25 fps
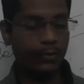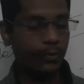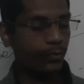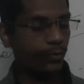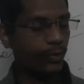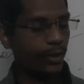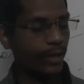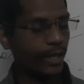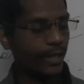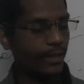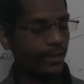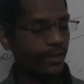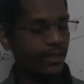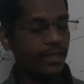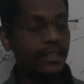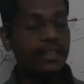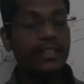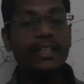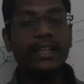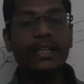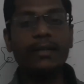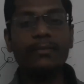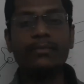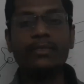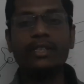We can see
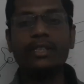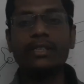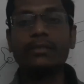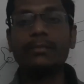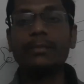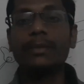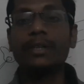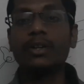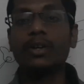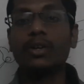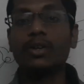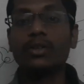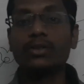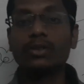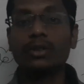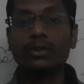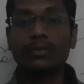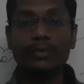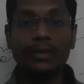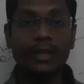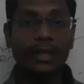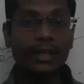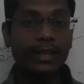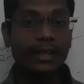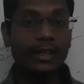them just because
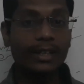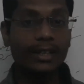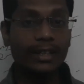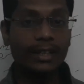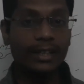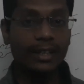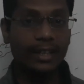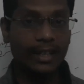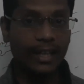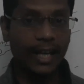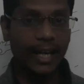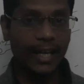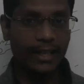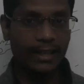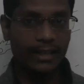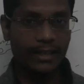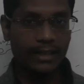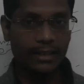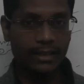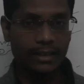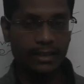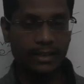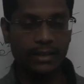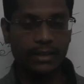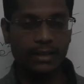of the light.
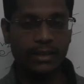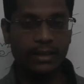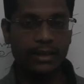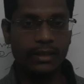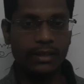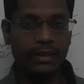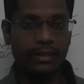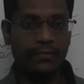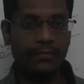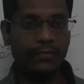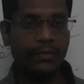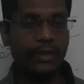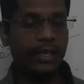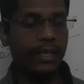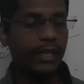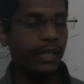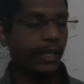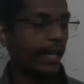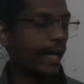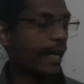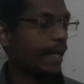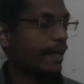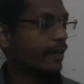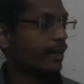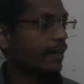When the
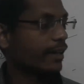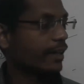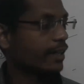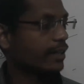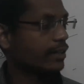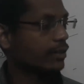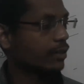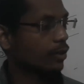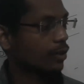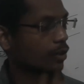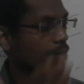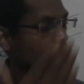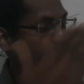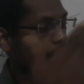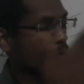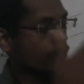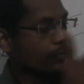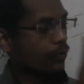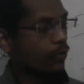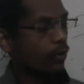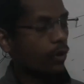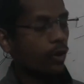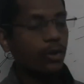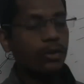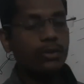light rays
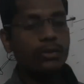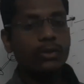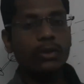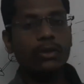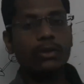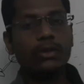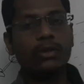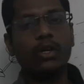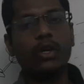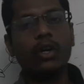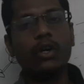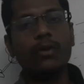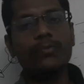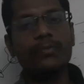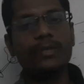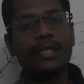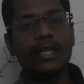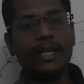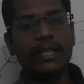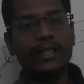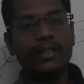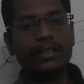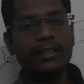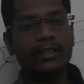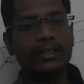falls on the
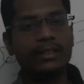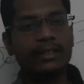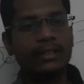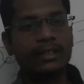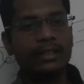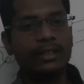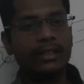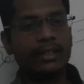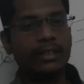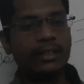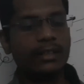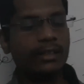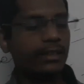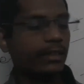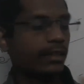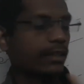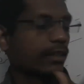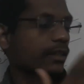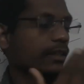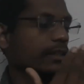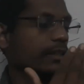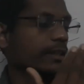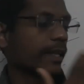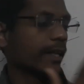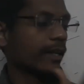object,
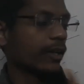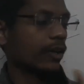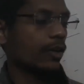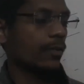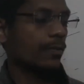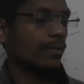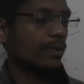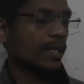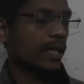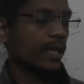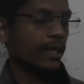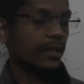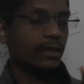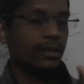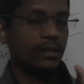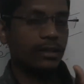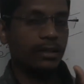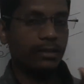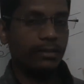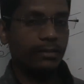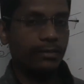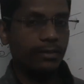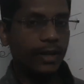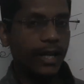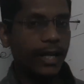that object
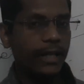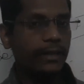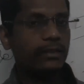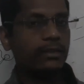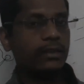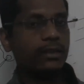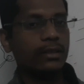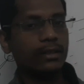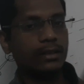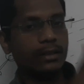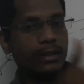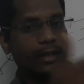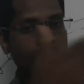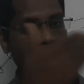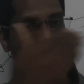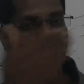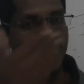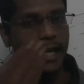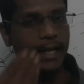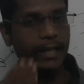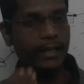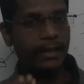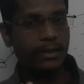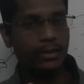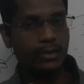reflects the
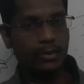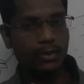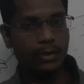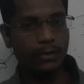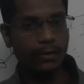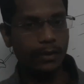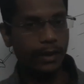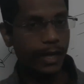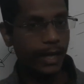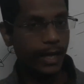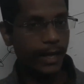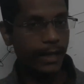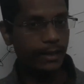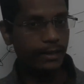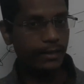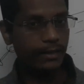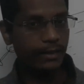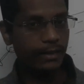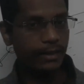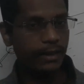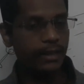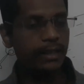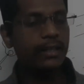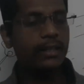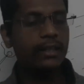light to our eyes,
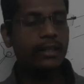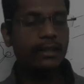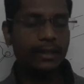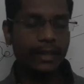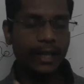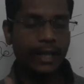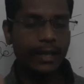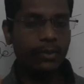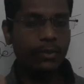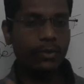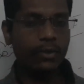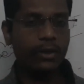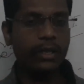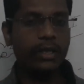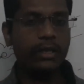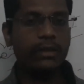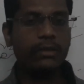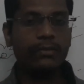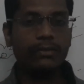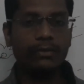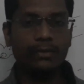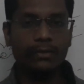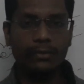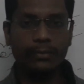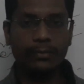then only
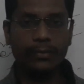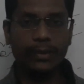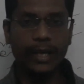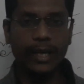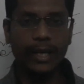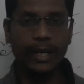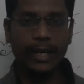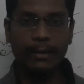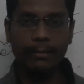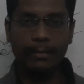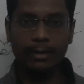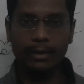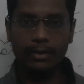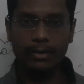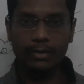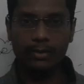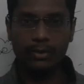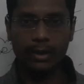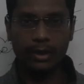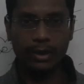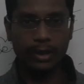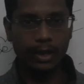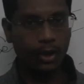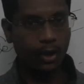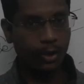we are able to
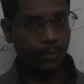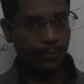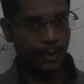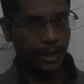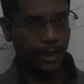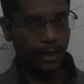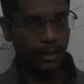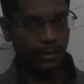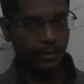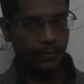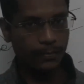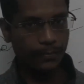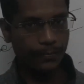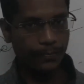see the object.